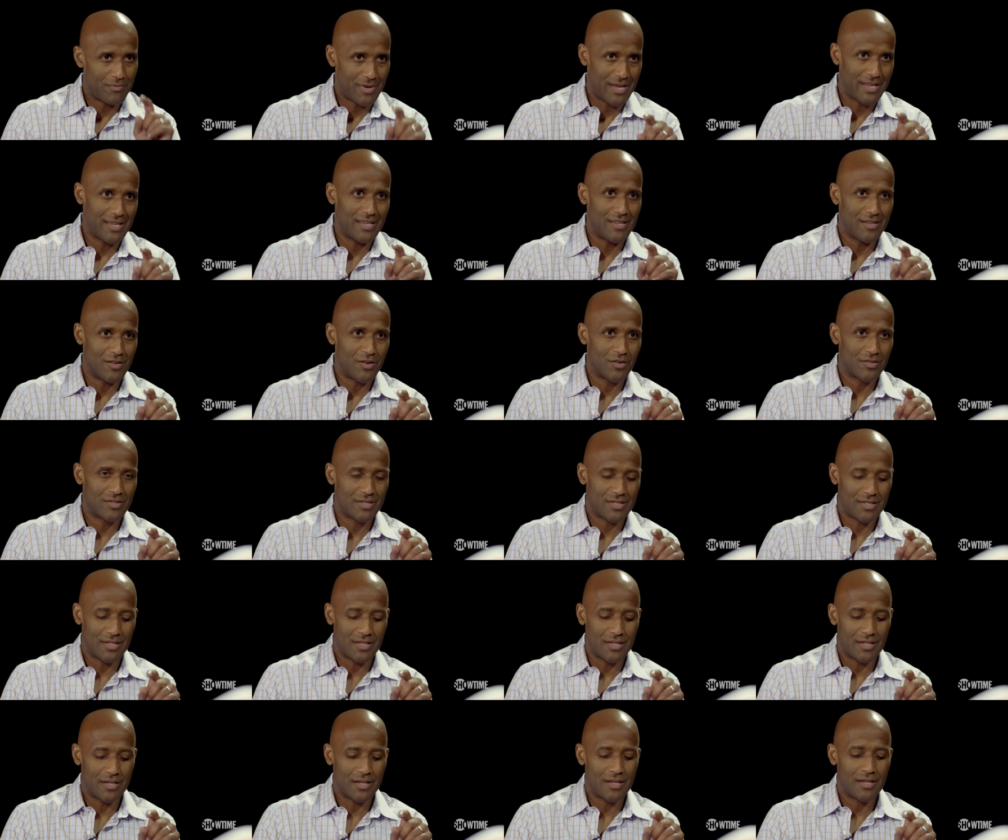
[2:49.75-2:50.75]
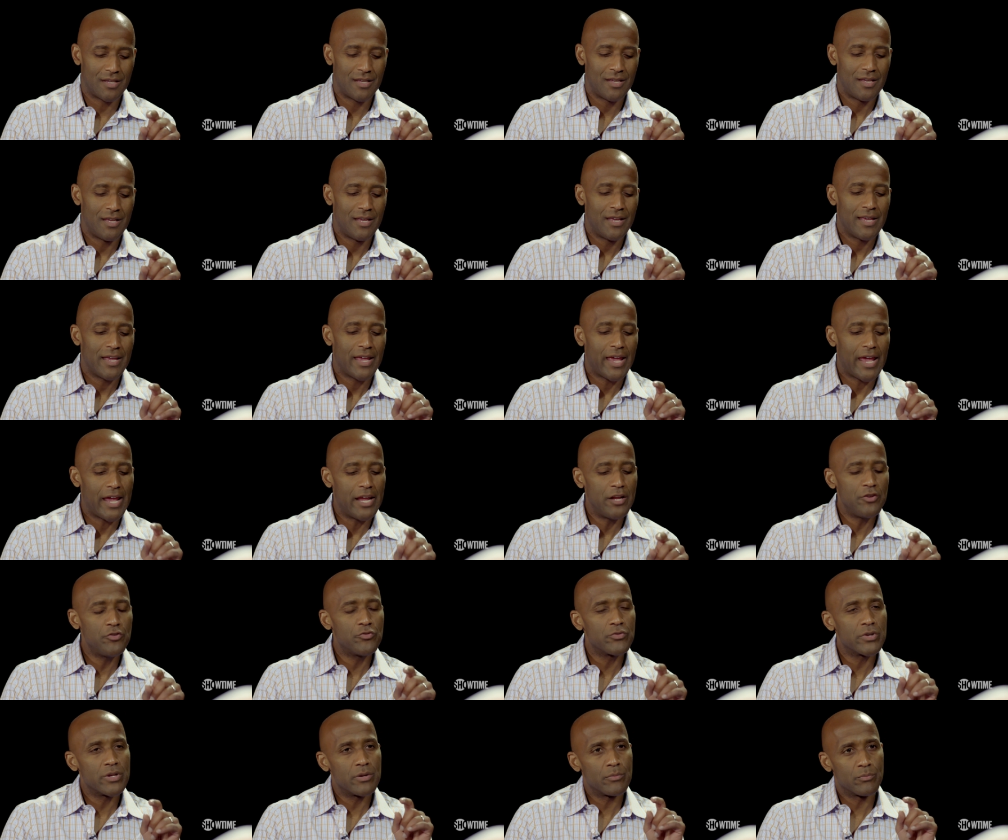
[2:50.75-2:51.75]
Mikey Garcia,
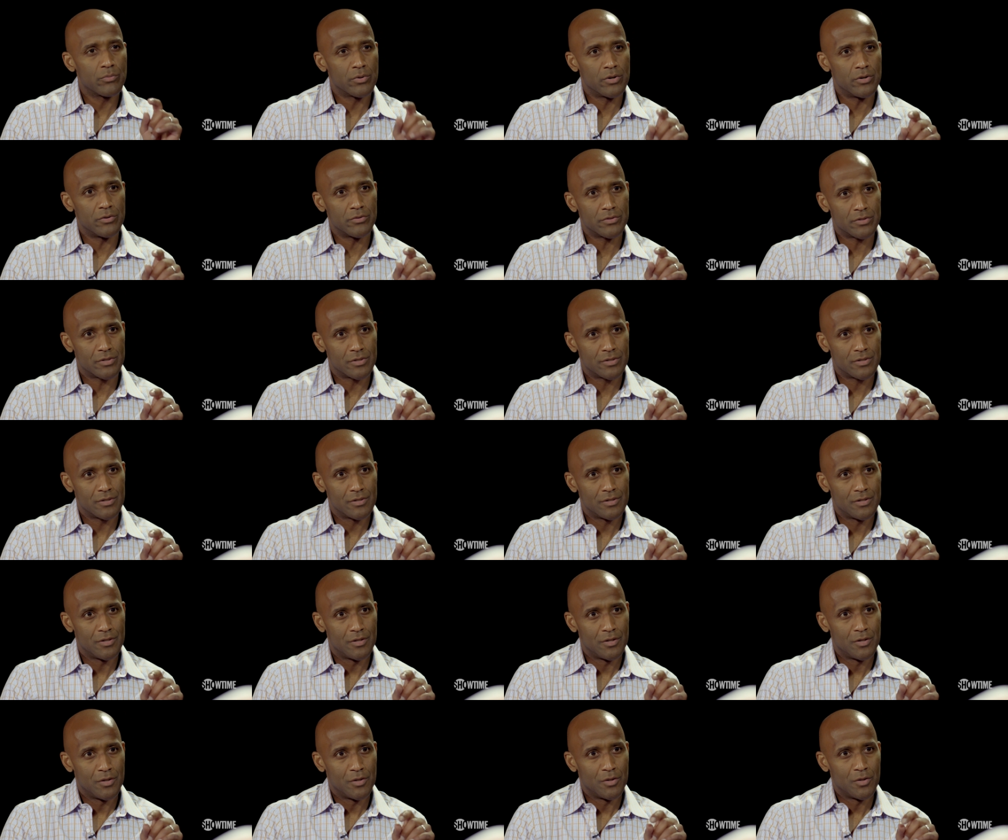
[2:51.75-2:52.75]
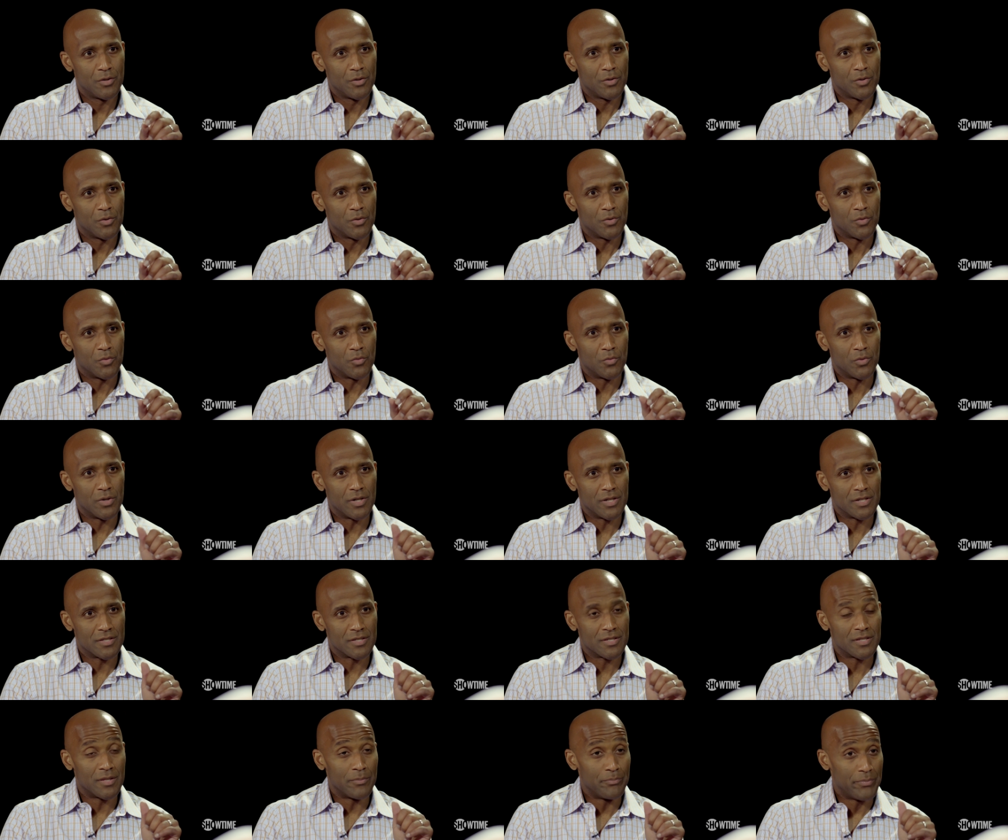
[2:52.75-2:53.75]
Adrien Broner
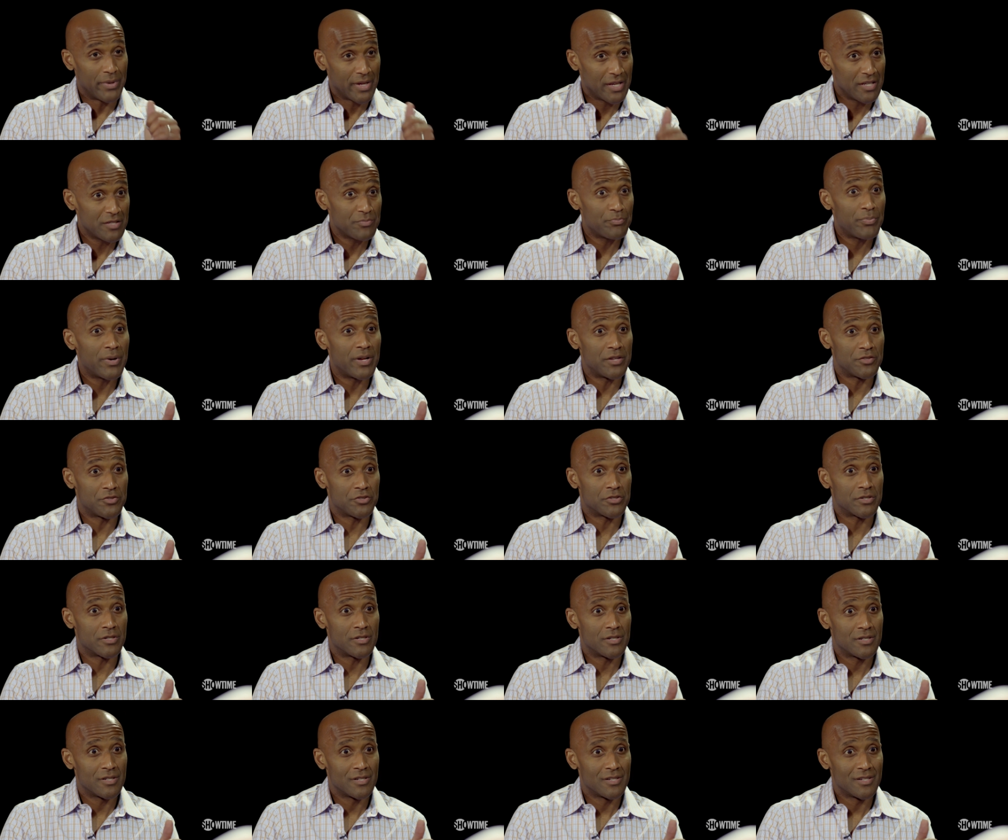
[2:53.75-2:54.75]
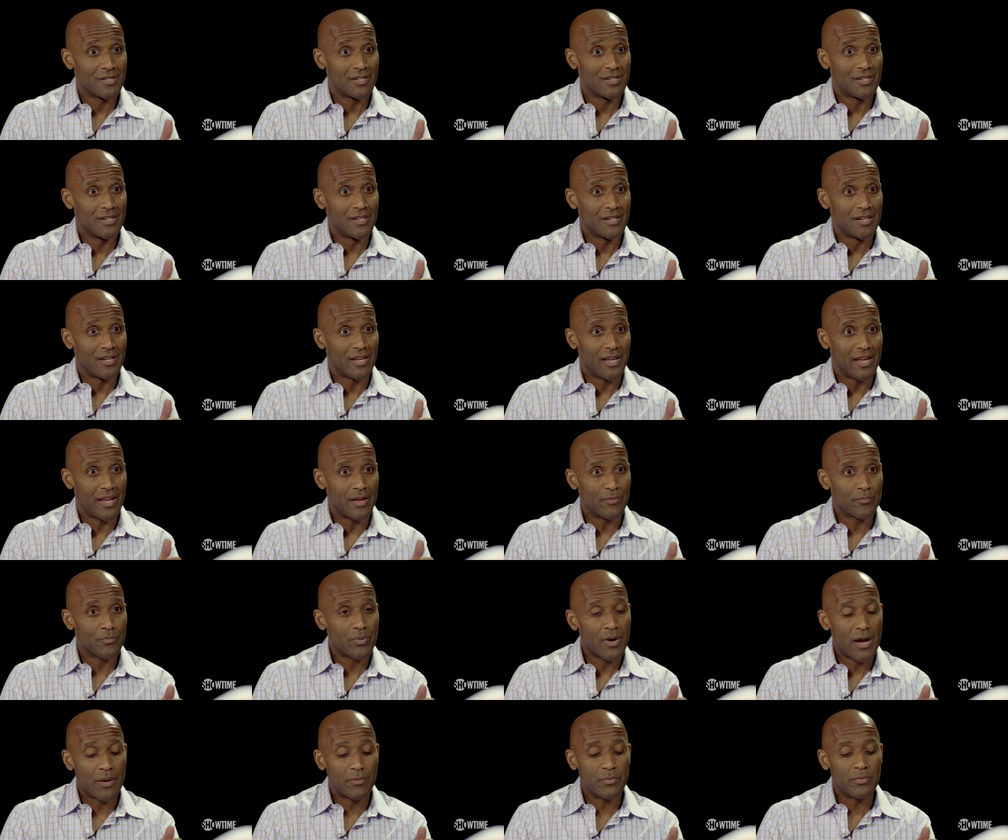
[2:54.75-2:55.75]
was the biggest puncher
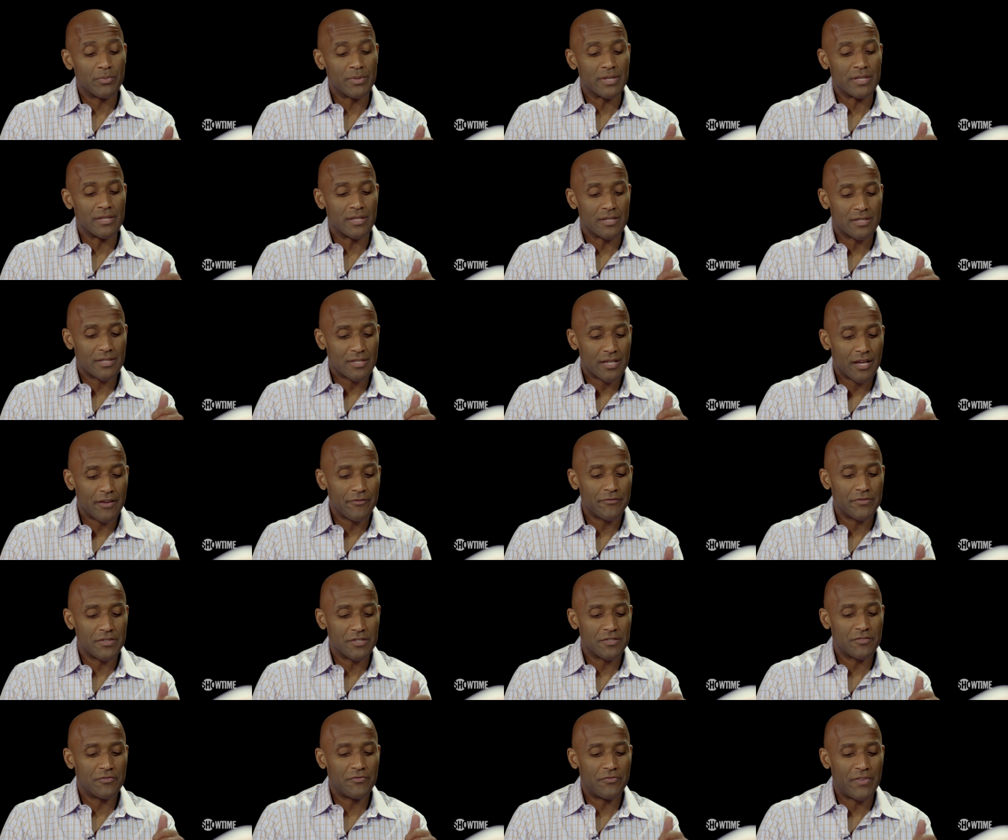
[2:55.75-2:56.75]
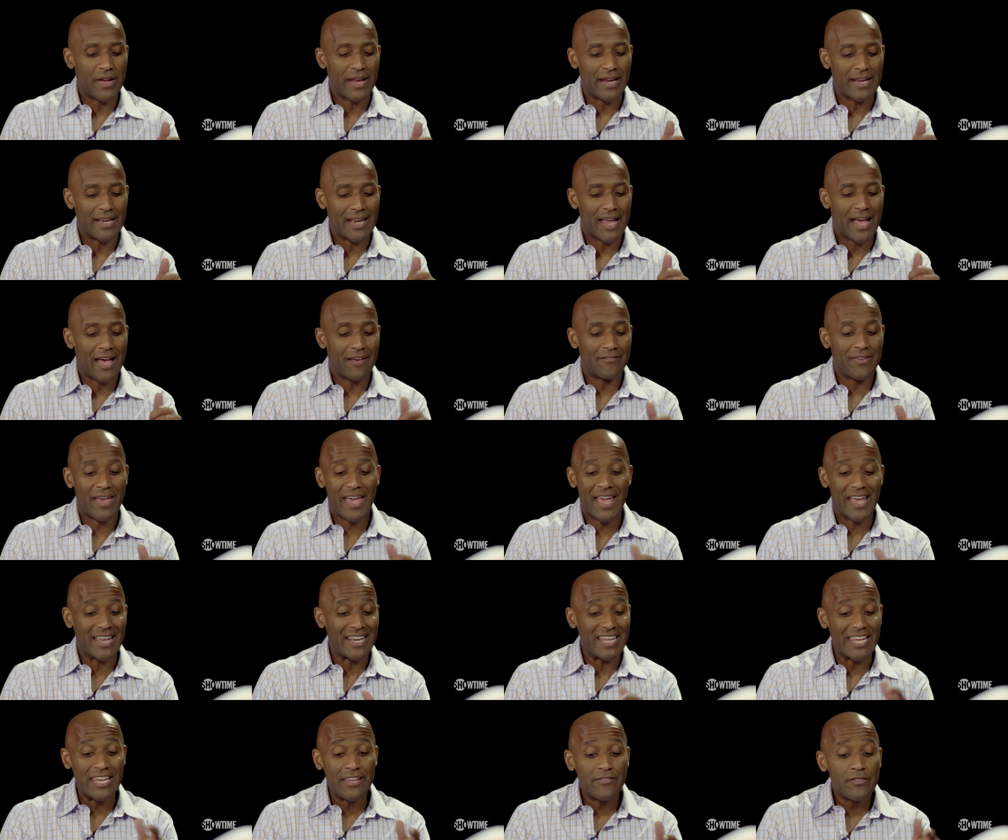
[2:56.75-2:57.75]
and probably the toughest fight I've
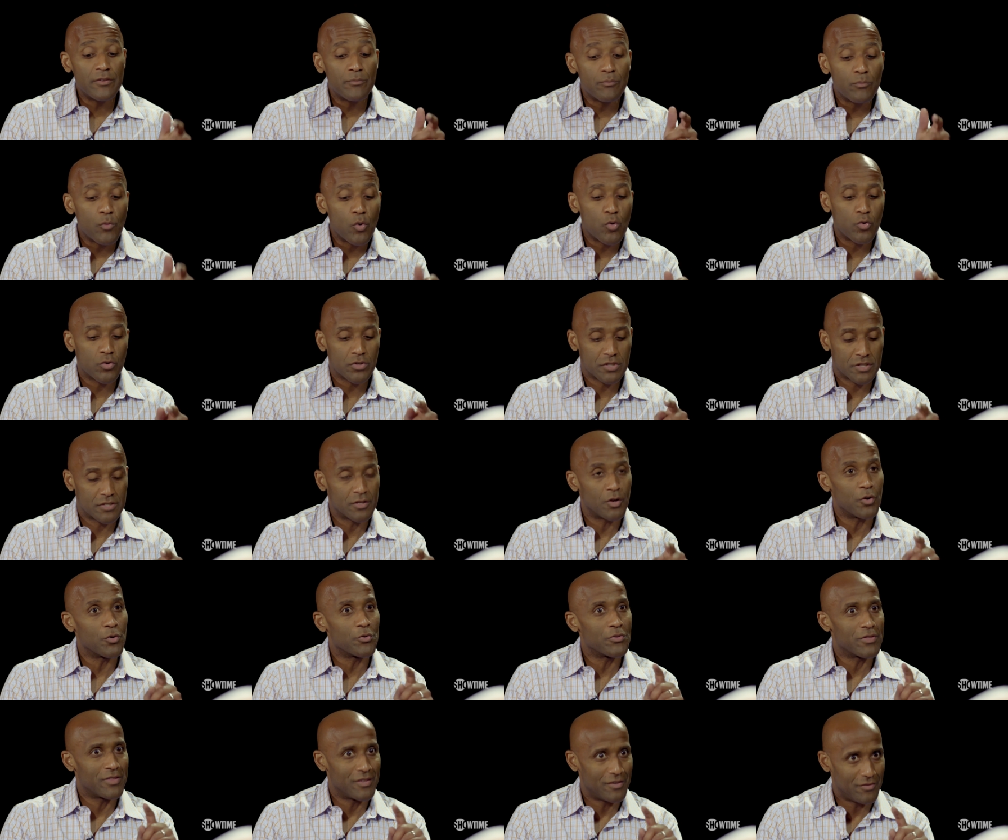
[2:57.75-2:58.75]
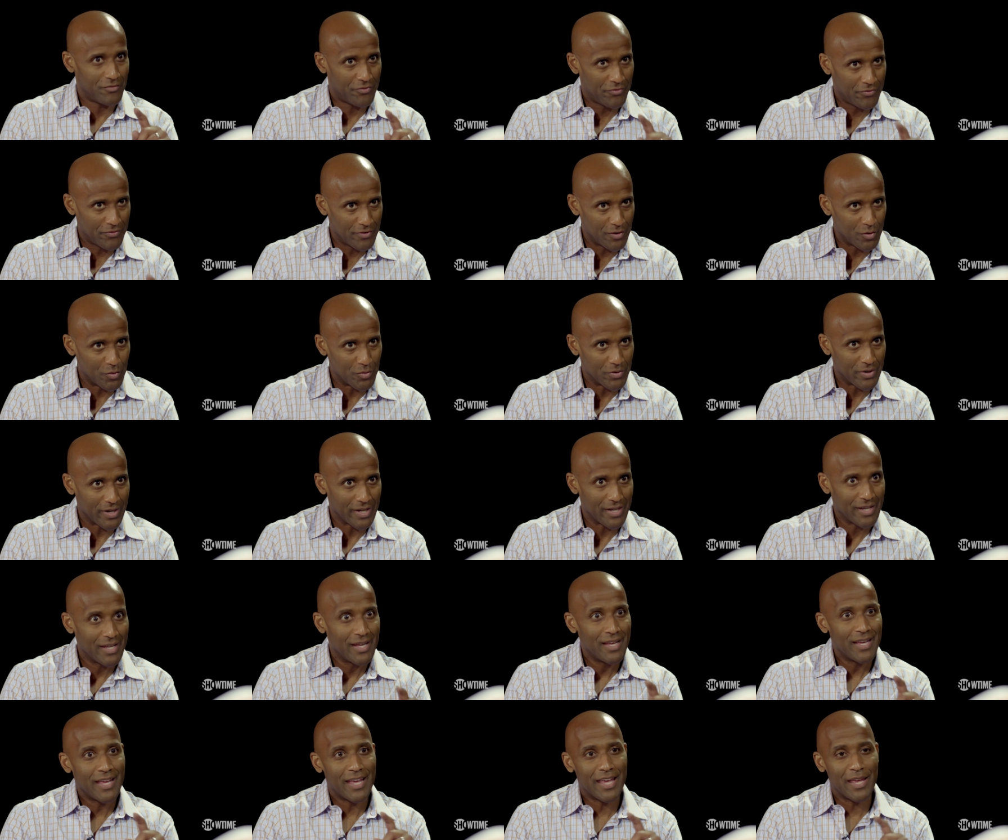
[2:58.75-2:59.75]
had, even more so than Floyd
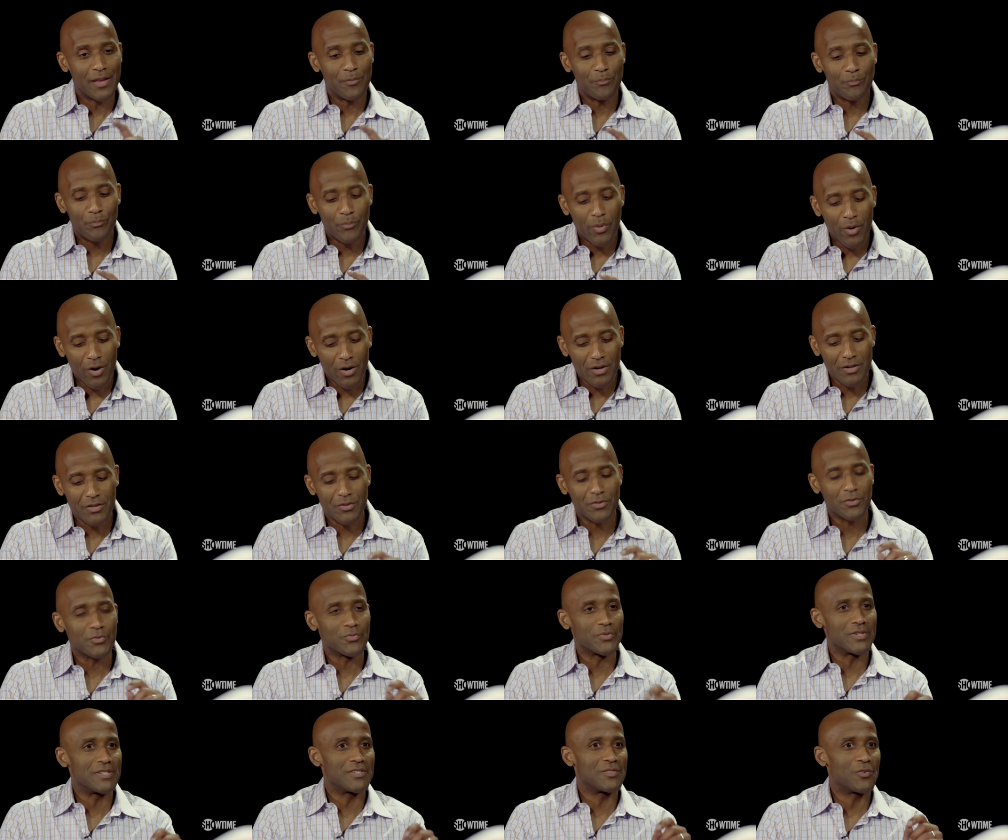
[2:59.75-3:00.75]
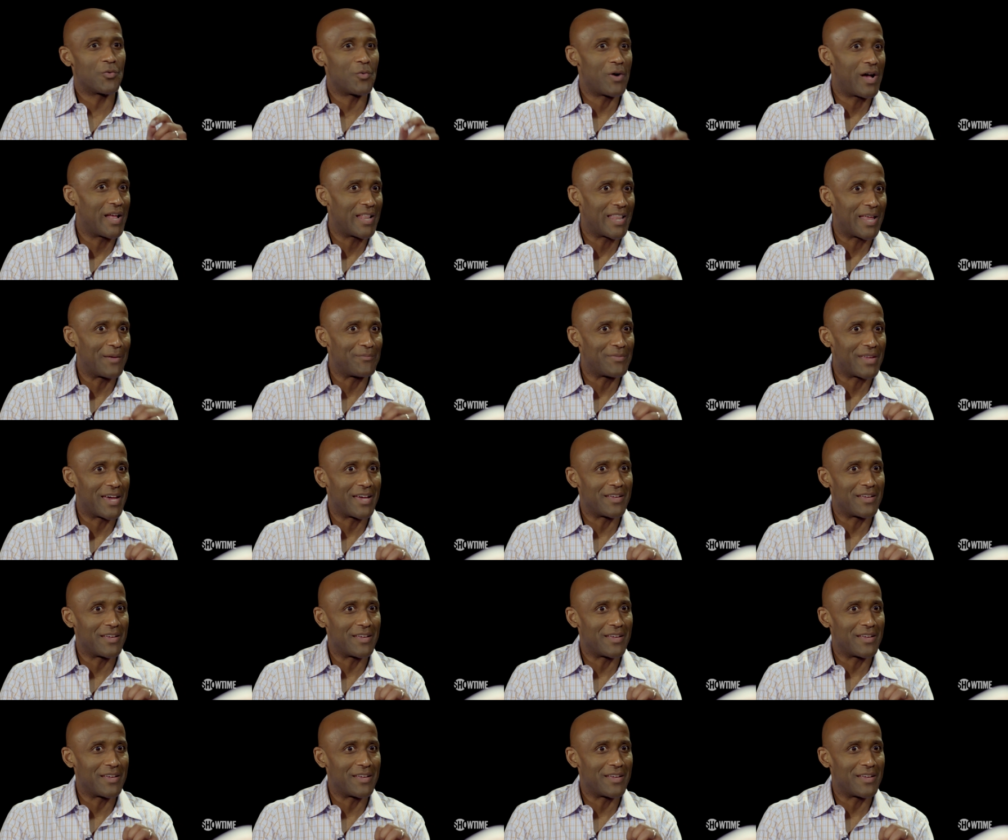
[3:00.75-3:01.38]
and part of the reason why I'm